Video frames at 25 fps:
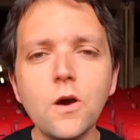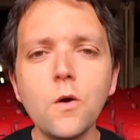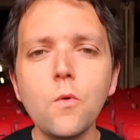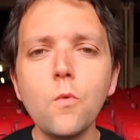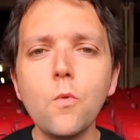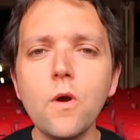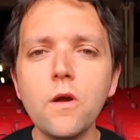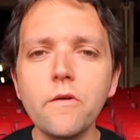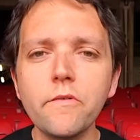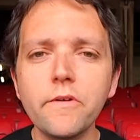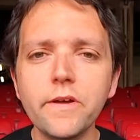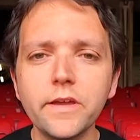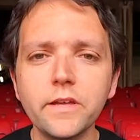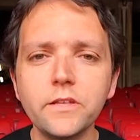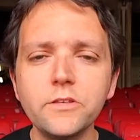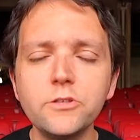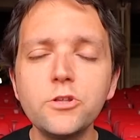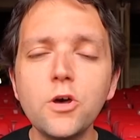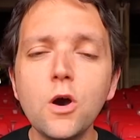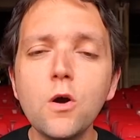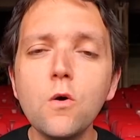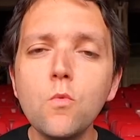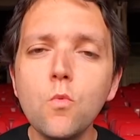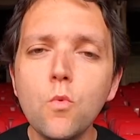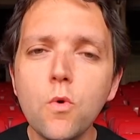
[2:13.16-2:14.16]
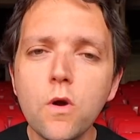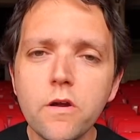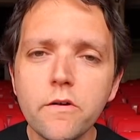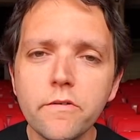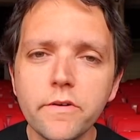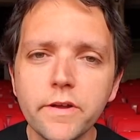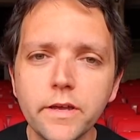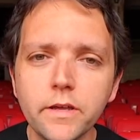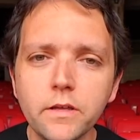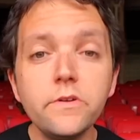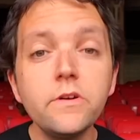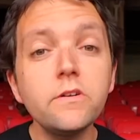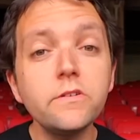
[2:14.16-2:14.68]
Don't worry, don't
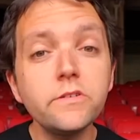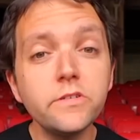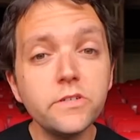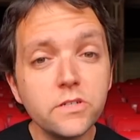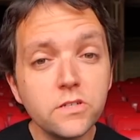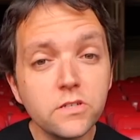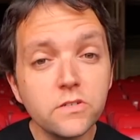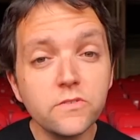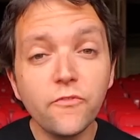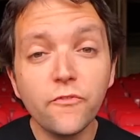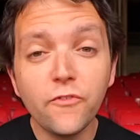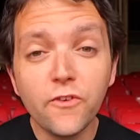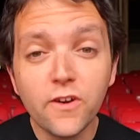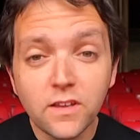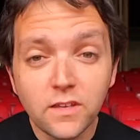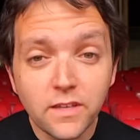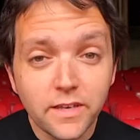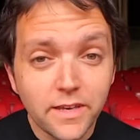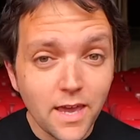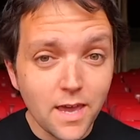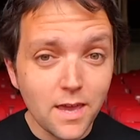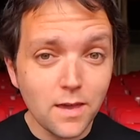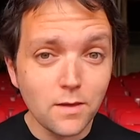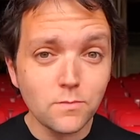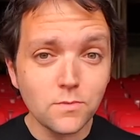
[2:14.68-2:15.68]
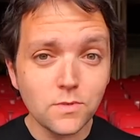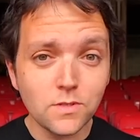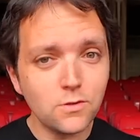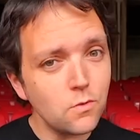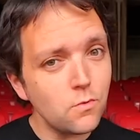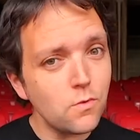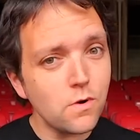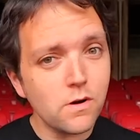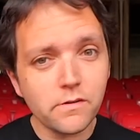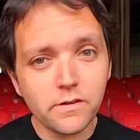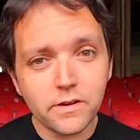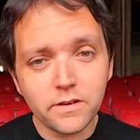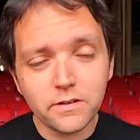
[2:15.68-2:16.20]
worry. They're just friendly games.
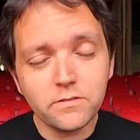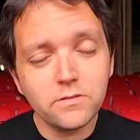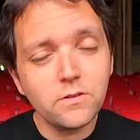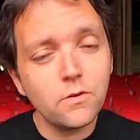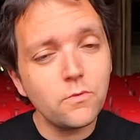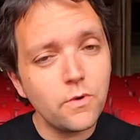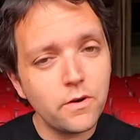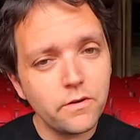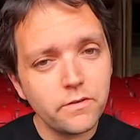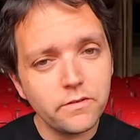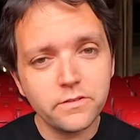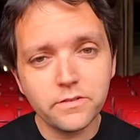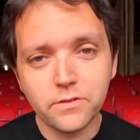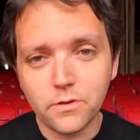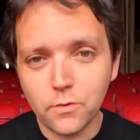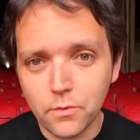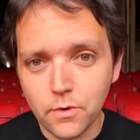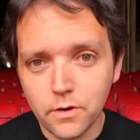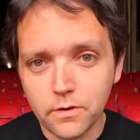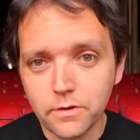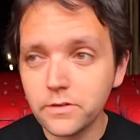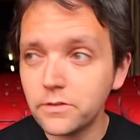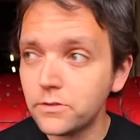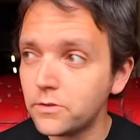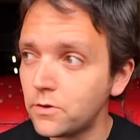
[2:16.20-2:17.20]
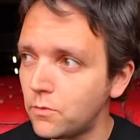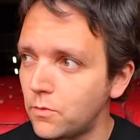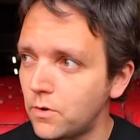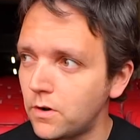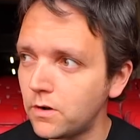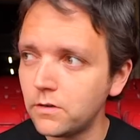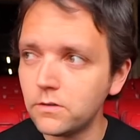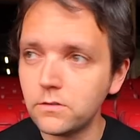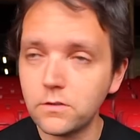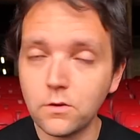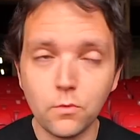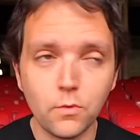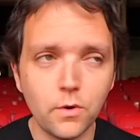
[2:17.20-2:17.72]
Don't worry, don't worry, don't worry, don't
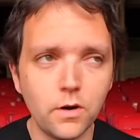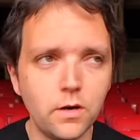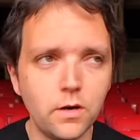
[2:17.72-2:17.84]
worry, don't